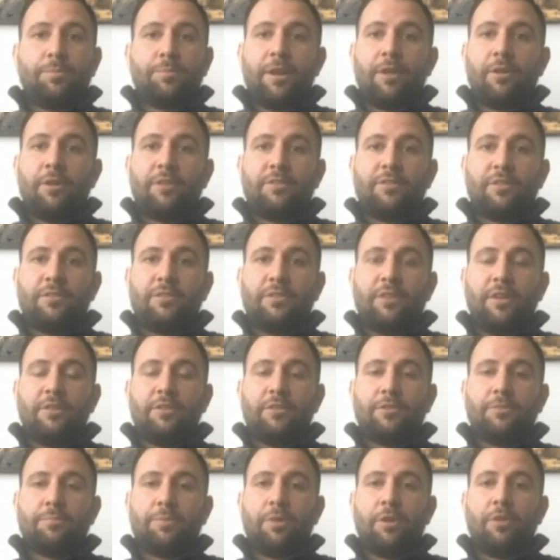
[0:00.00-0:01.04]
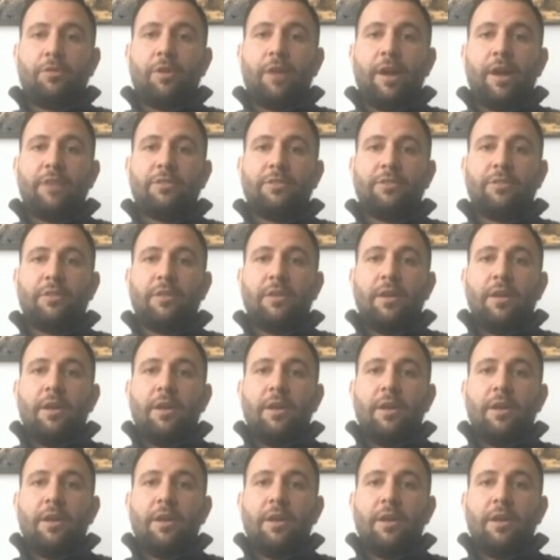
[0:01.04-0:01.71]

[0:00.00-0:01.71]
better as the season's progressed.